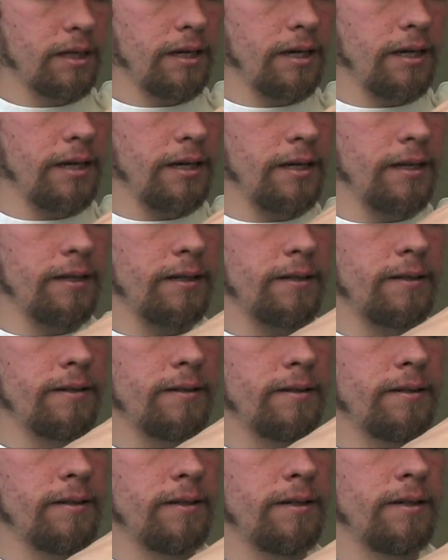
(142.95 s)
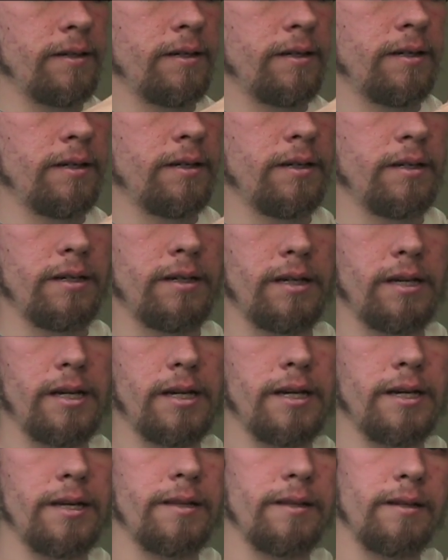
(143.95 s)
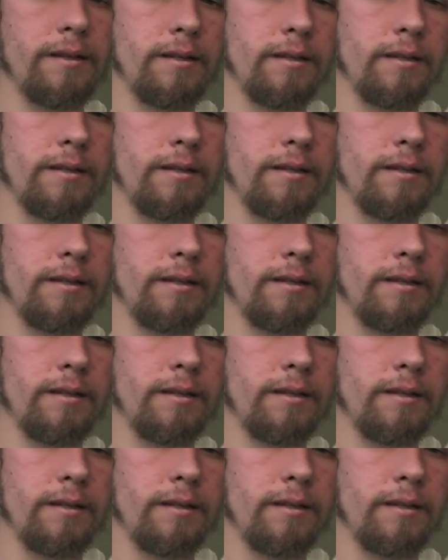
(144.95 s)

and it